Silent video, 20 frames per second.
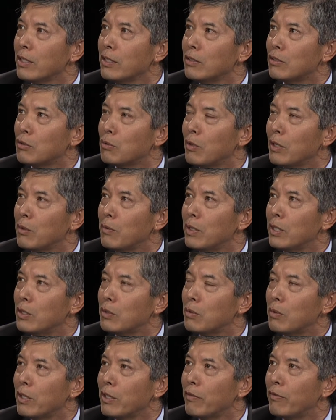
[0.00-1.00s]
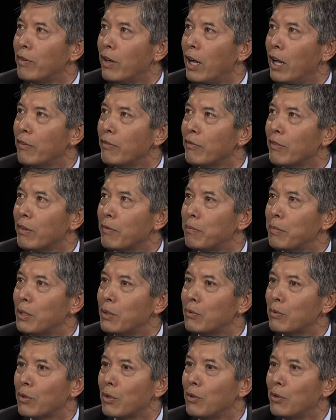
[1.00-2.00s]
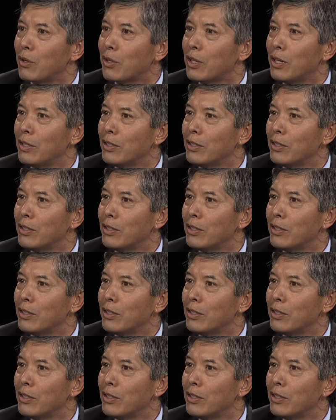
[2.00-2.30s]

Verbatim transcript: kids 21 25 and they've been through the whole